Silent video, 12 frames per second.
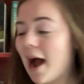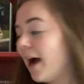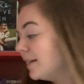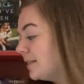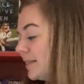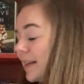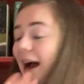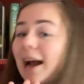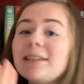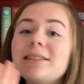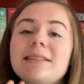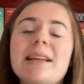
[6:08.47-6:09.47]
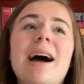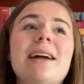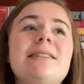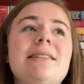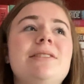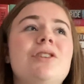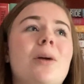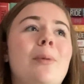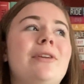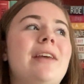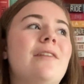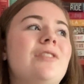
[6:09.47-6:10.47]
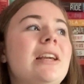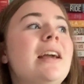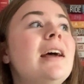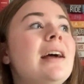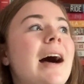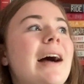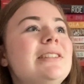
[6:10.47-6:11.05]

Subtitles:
I just need to talk about Daphne. I